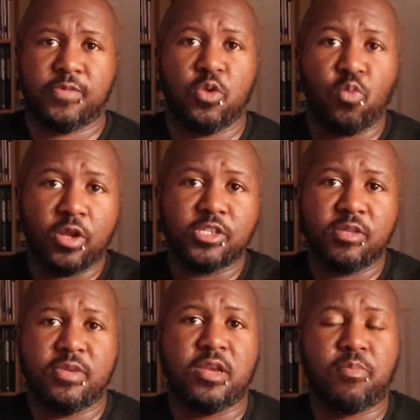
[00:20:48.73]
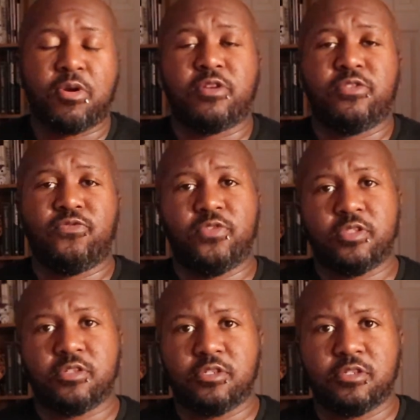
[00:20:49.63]
He wants to be a part of the
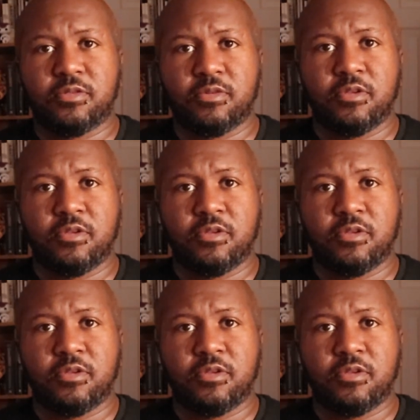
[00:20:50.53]
village.